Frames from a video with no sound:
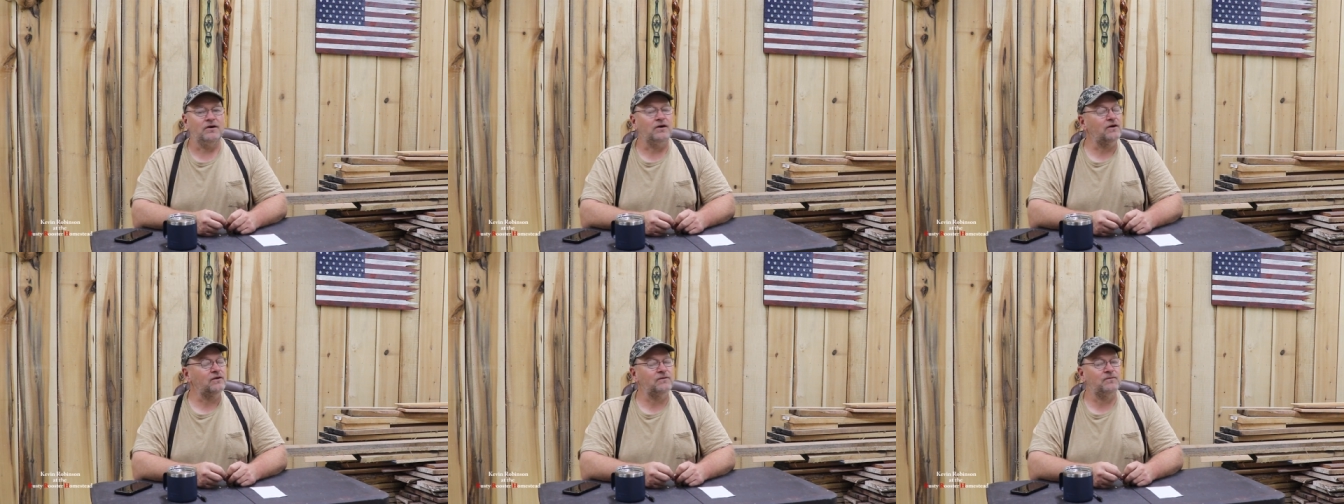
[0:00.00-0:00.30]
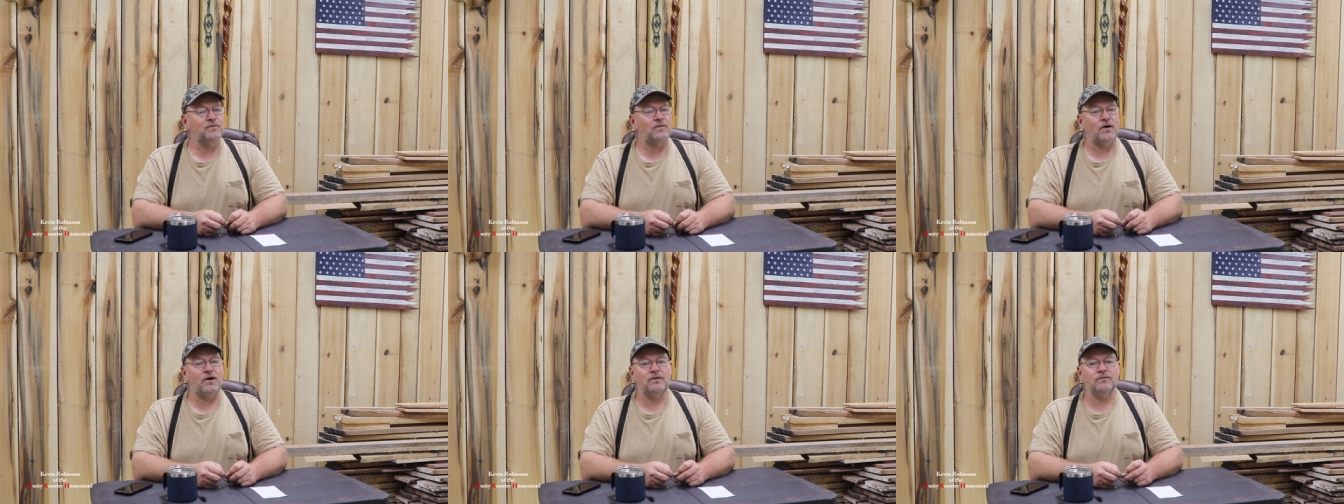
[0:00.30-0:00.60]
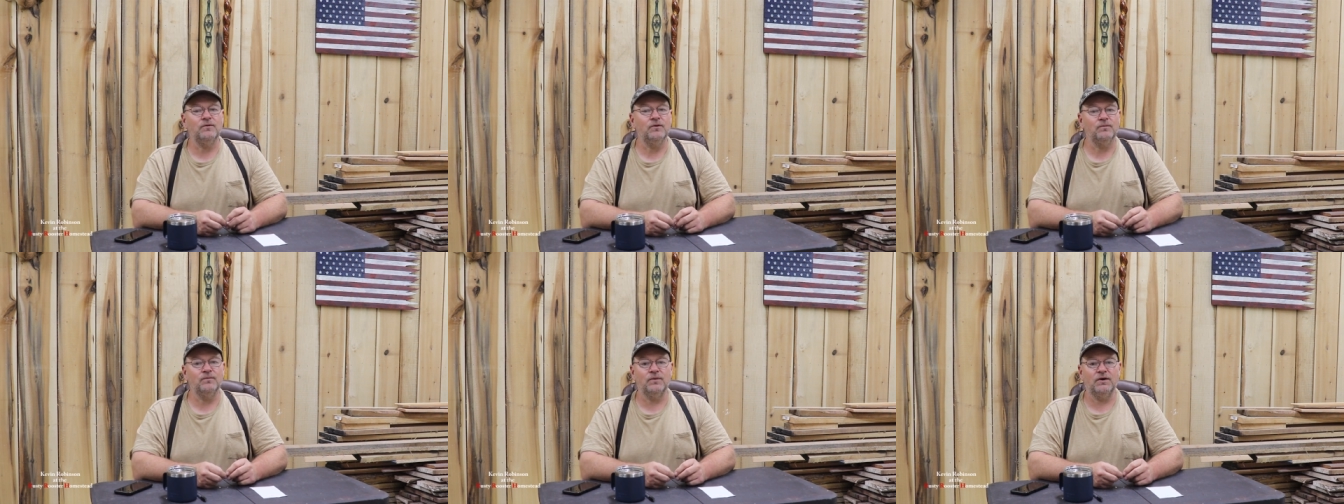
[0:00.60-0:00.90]
It's
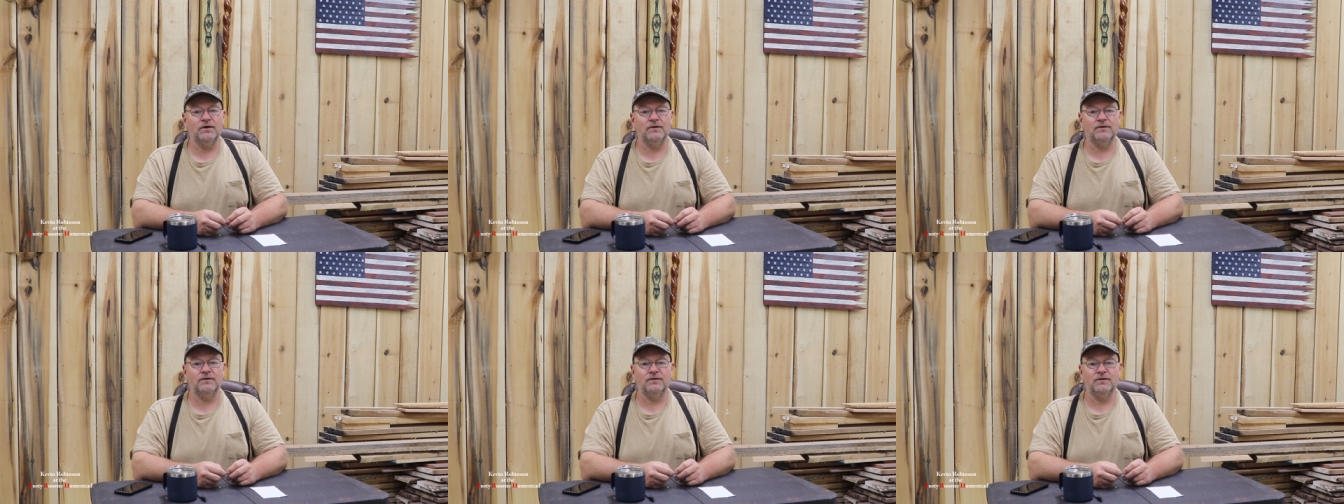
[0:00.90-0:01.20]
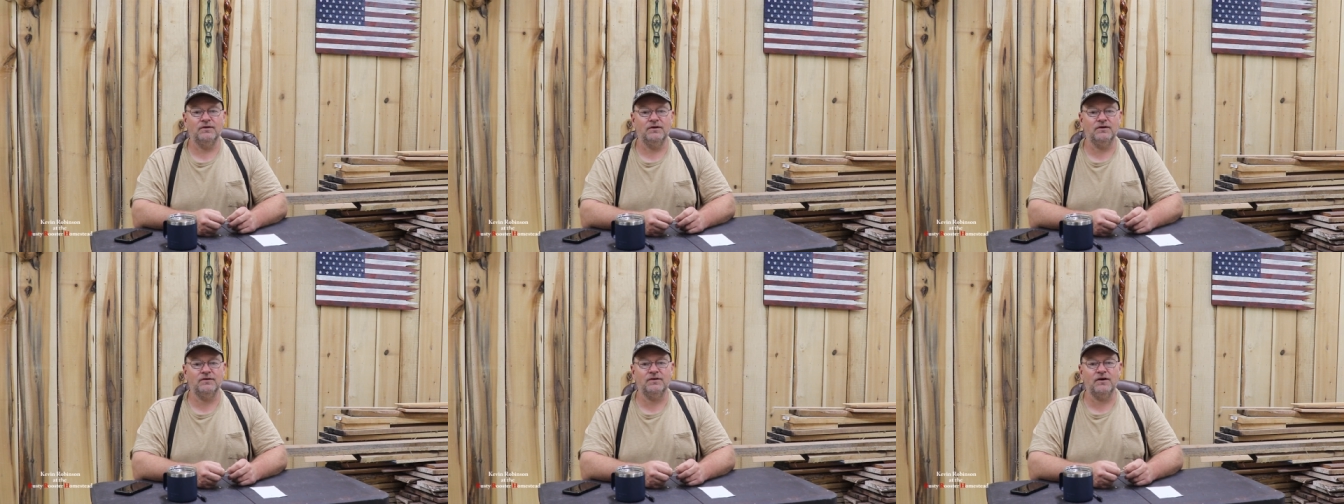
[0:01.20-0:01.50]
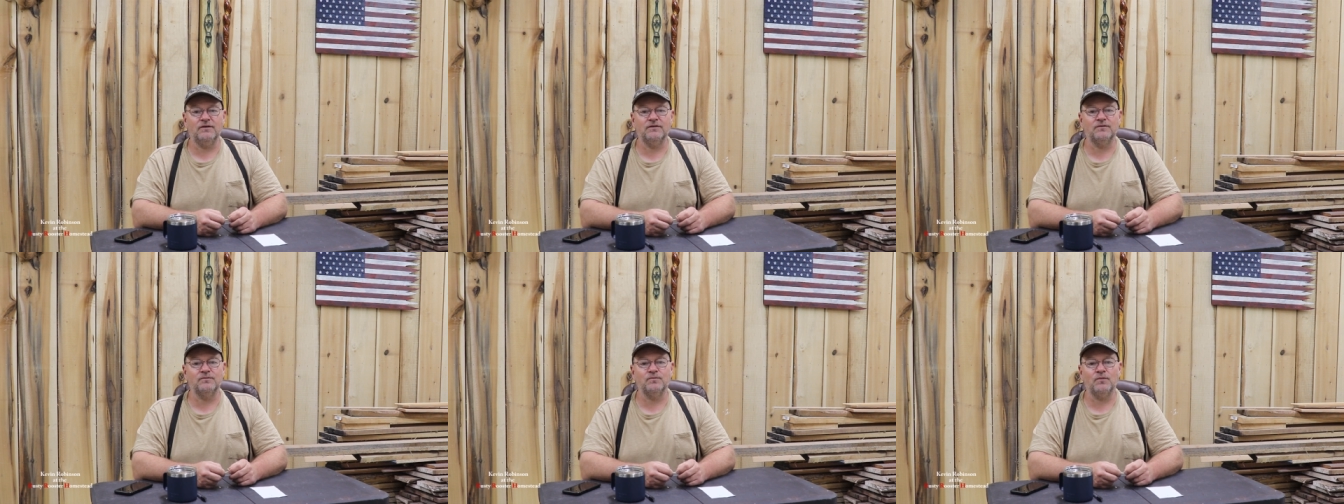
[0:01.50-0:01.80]
fine with me. It
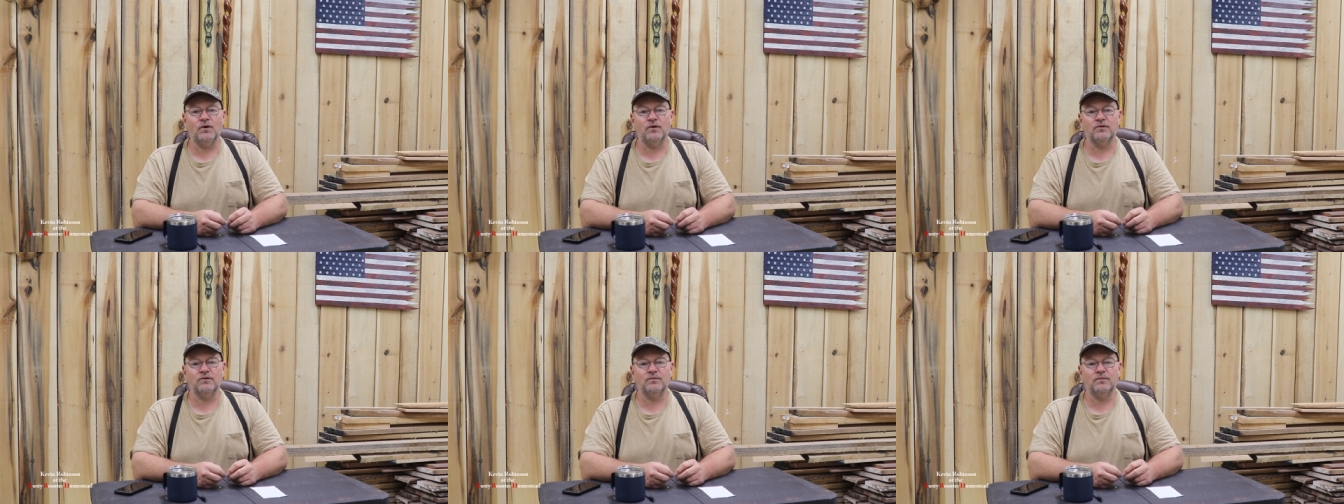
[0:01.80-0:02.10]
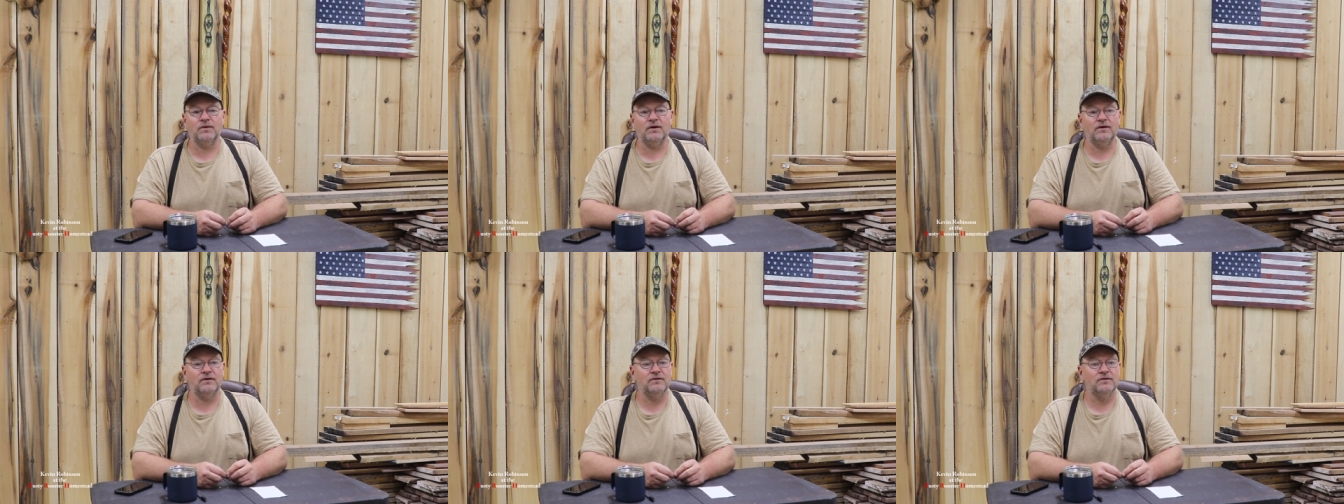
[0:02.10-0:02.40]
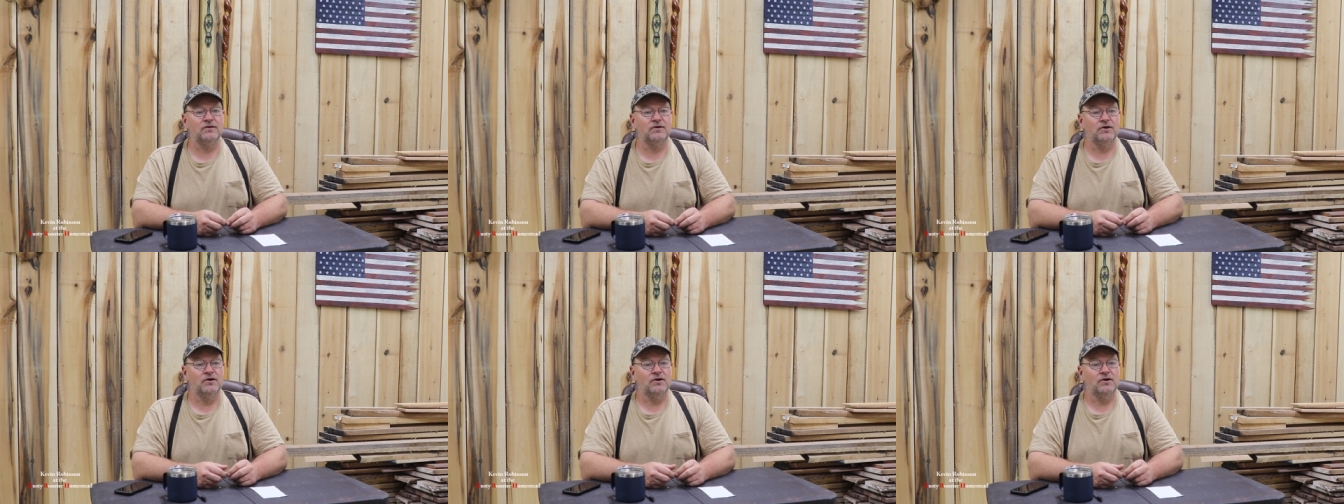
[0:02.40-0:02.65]
doesn't bother me.